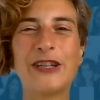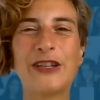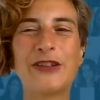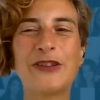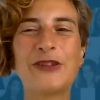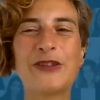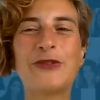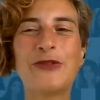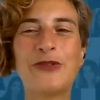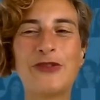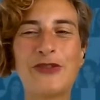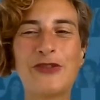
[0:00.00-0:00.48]

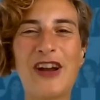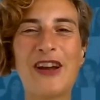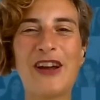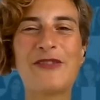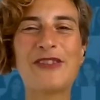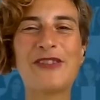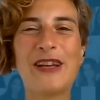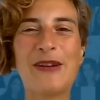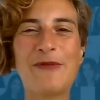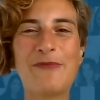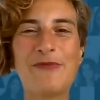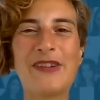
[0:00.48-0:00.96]
to
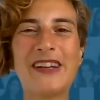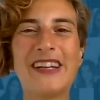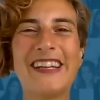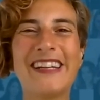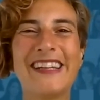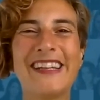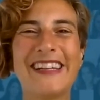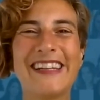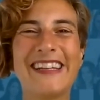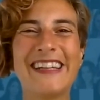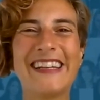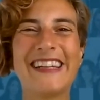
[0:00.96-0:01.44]
drive them
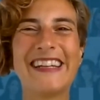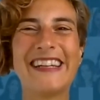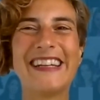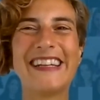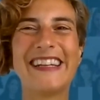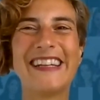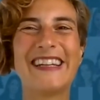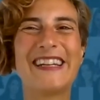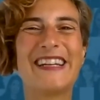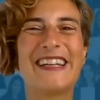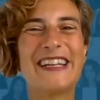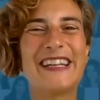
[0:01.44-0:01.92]

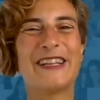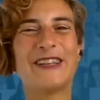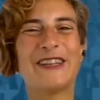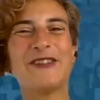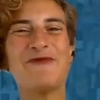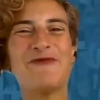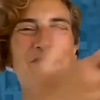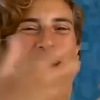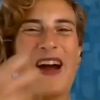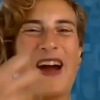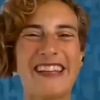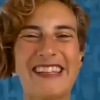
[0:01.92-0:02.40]

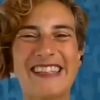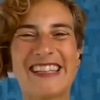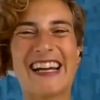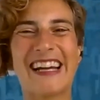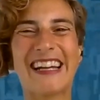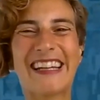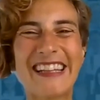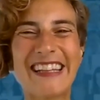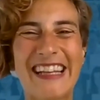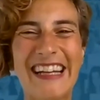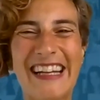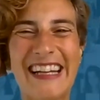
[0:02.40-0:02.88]
into my
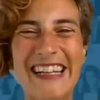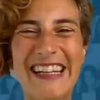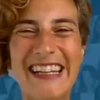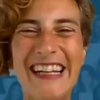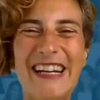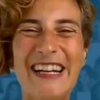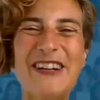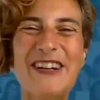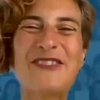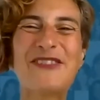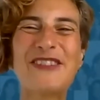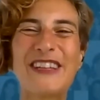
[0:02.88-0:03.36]
side
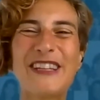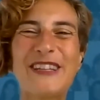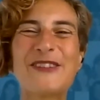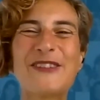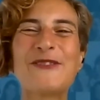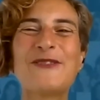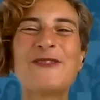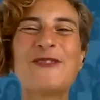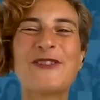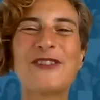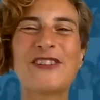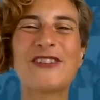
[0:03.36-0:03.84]
of
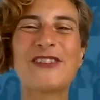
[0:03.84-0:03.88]
this world.